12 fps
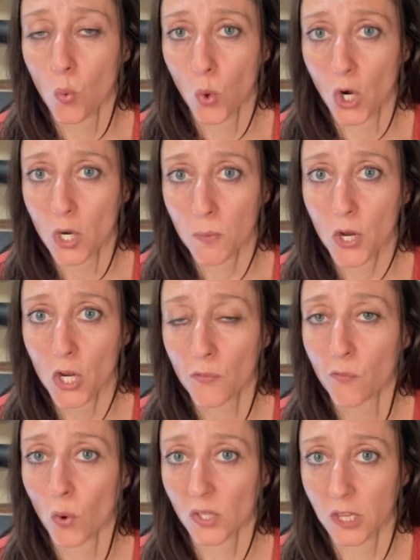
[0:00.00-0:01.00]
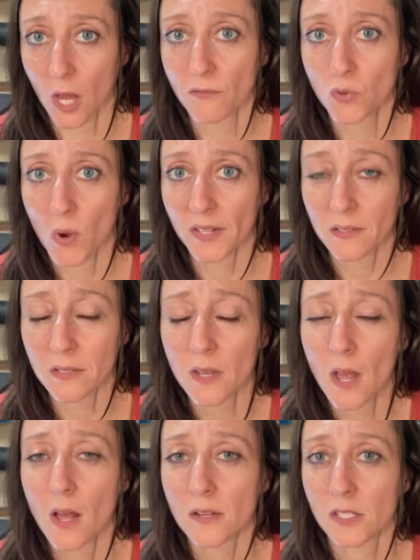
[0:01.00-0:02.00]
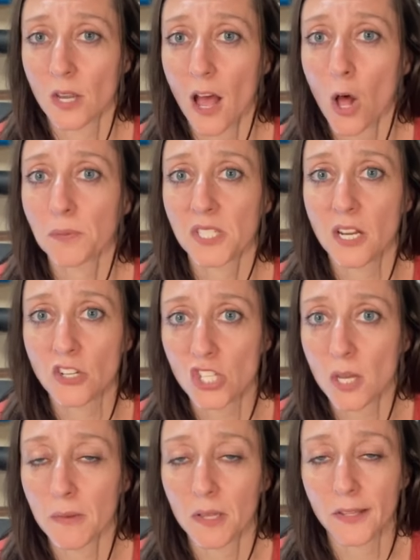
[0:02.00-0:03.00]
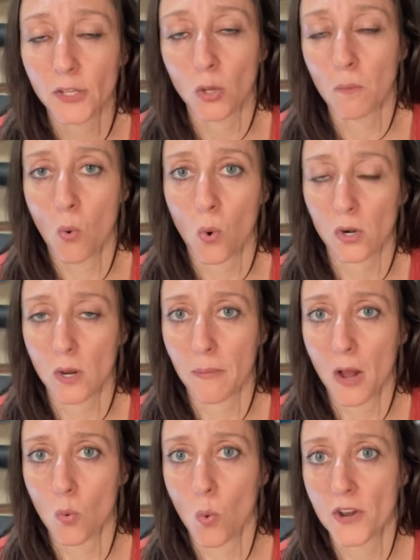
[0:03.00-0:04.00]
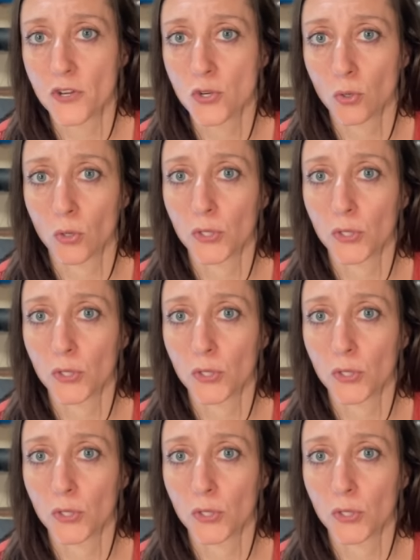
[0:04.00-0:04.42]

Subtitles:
workbook for loved ones to help teach them a little more about what neural